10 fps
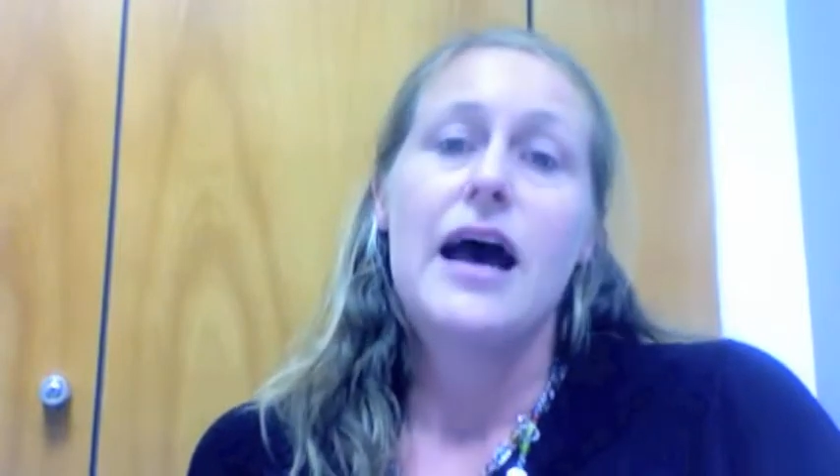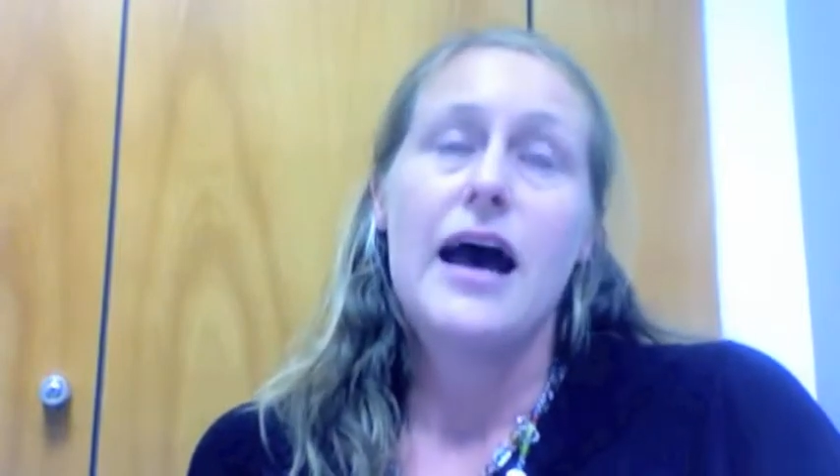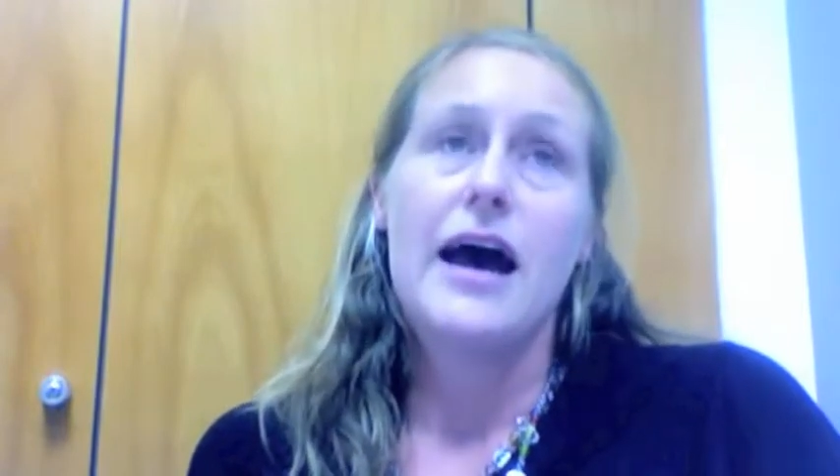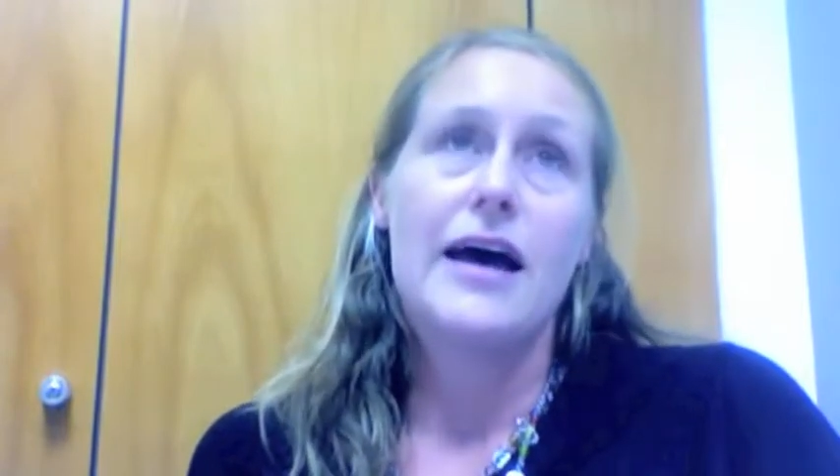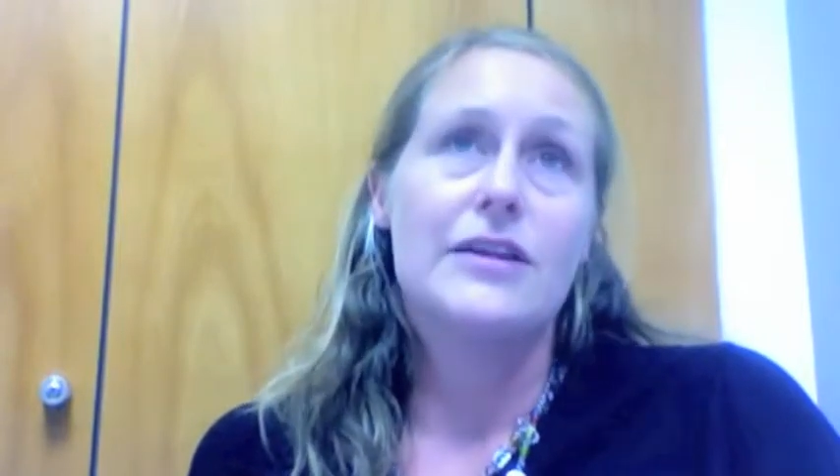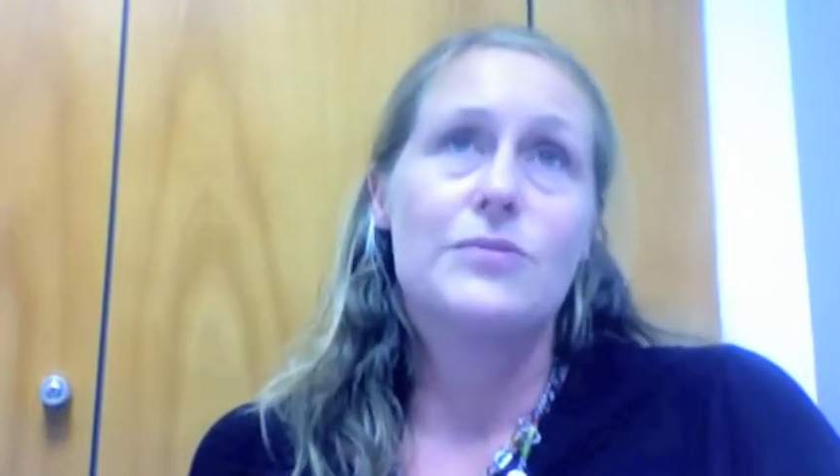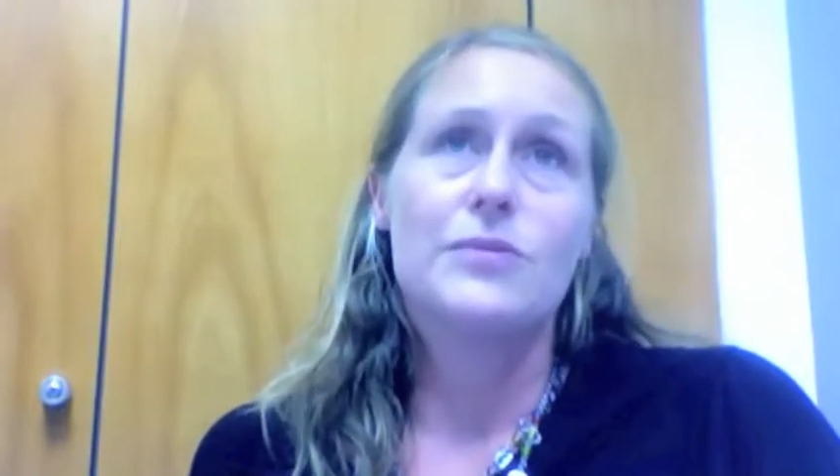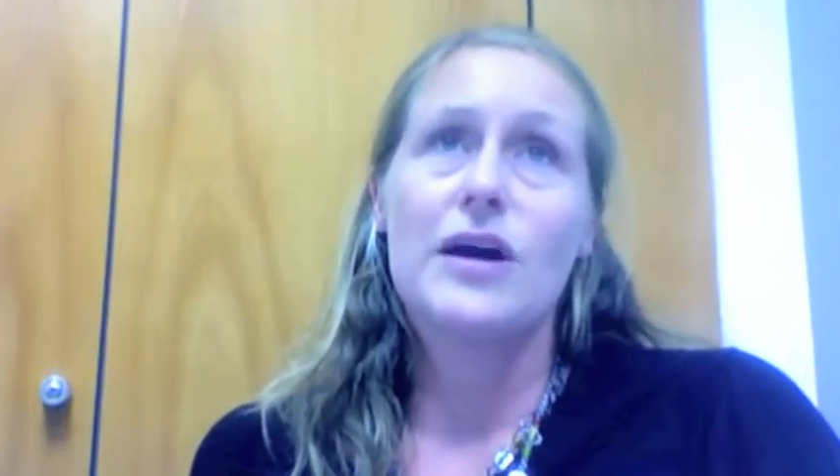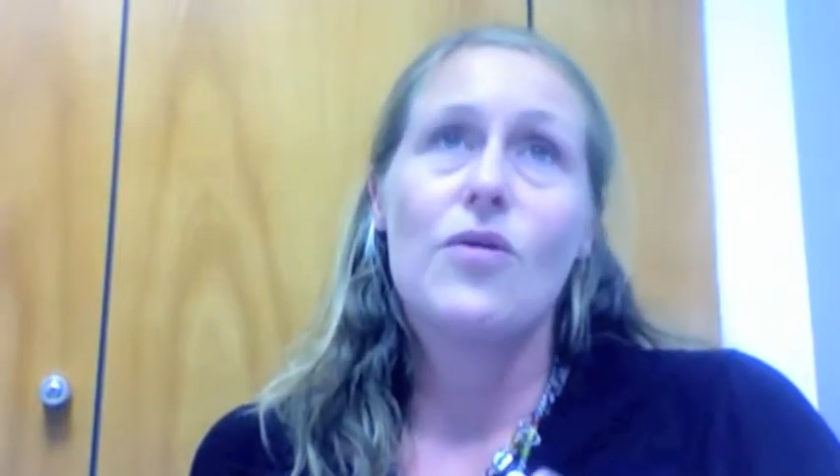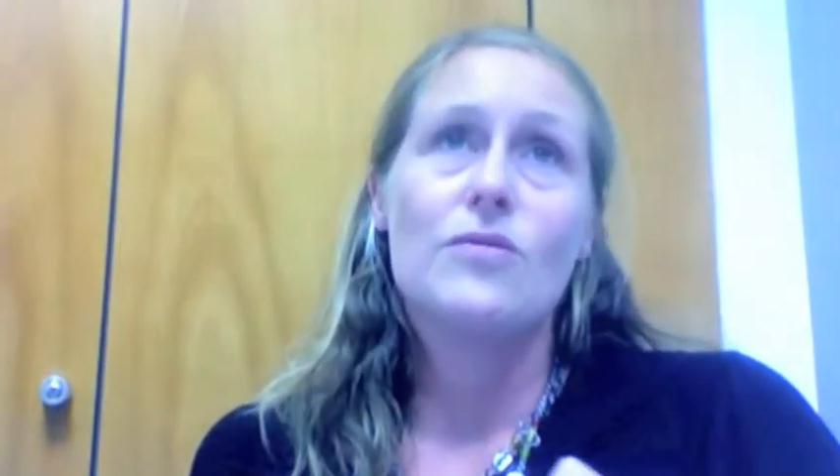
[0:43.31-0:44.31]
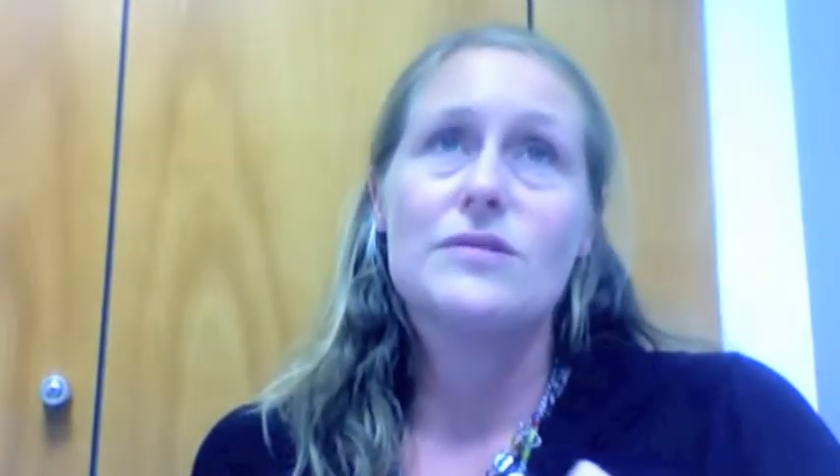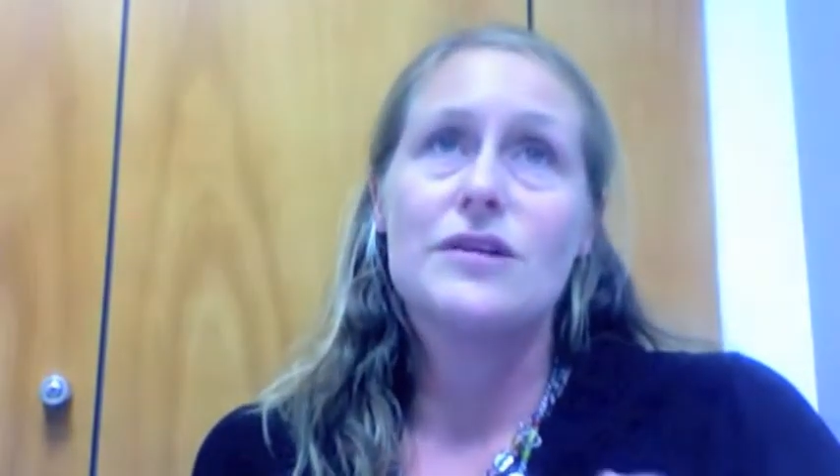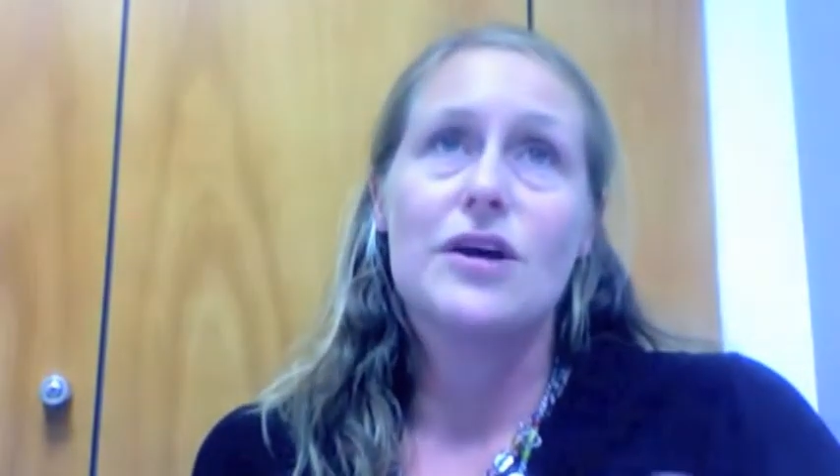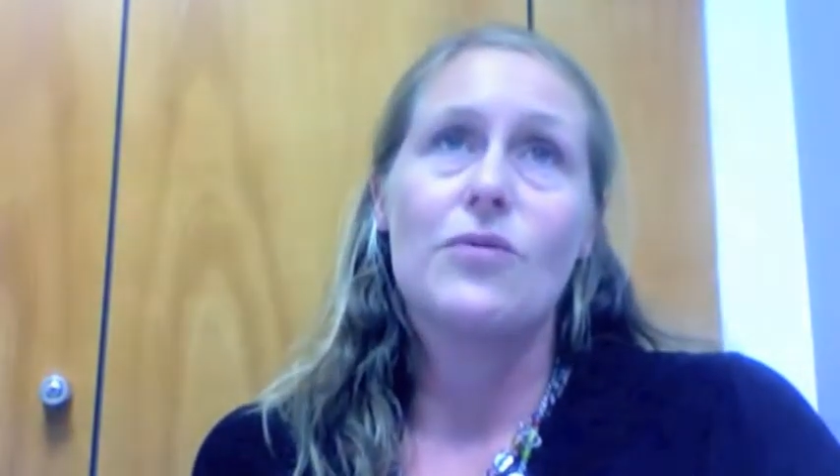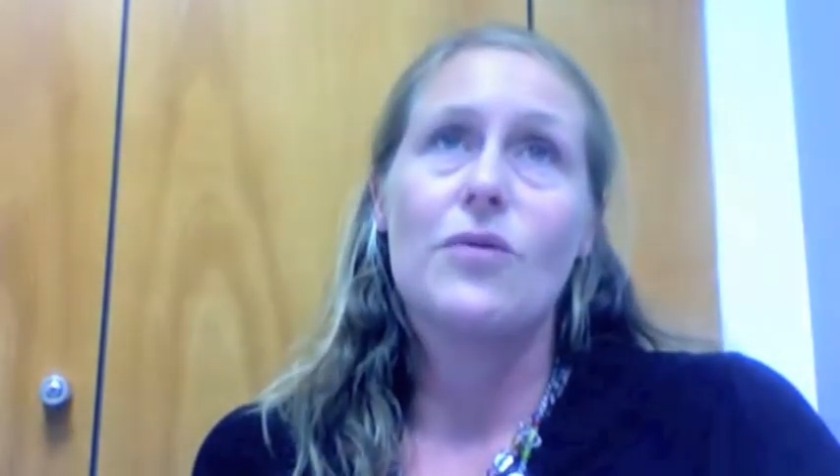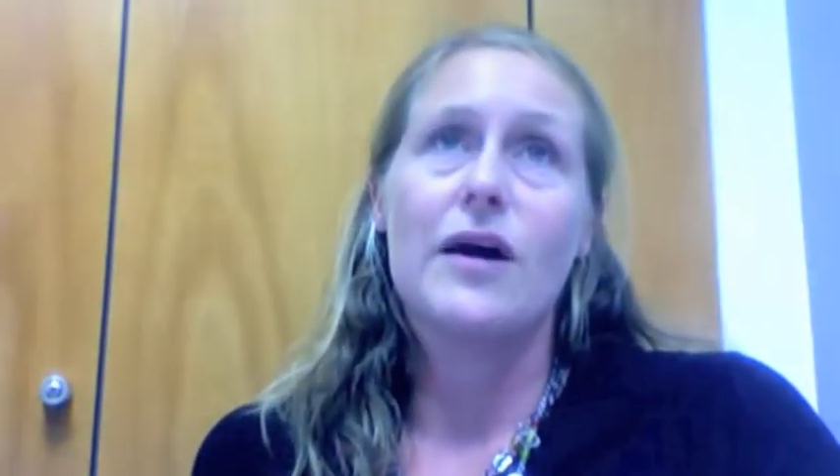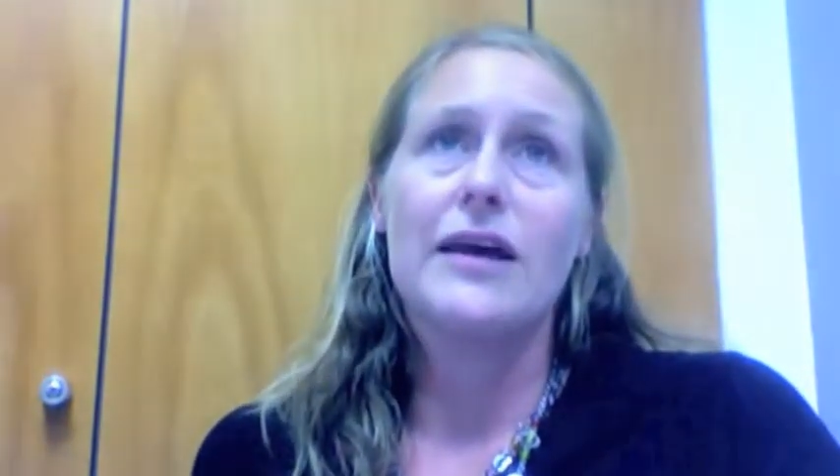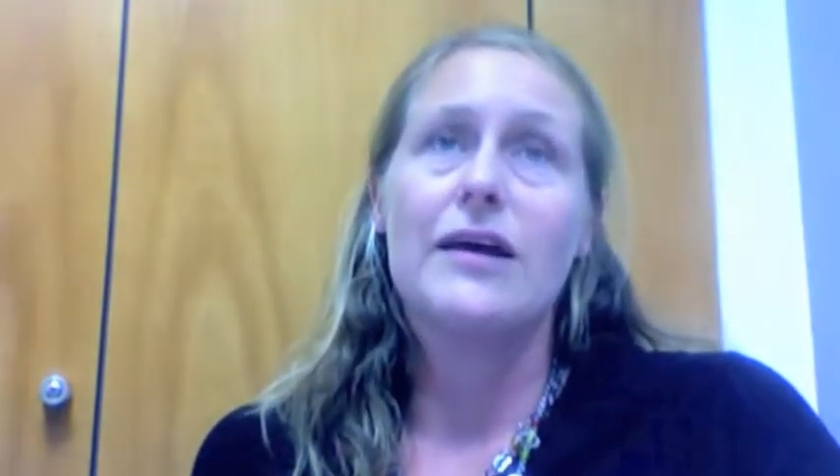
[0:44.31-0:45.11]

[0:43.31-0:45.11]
and we are also working